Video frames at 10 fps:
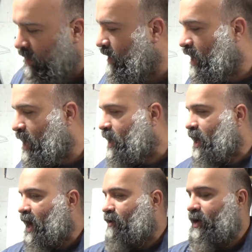again,
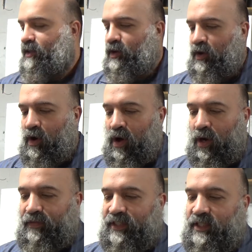I already took
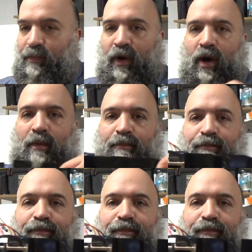all of this apart.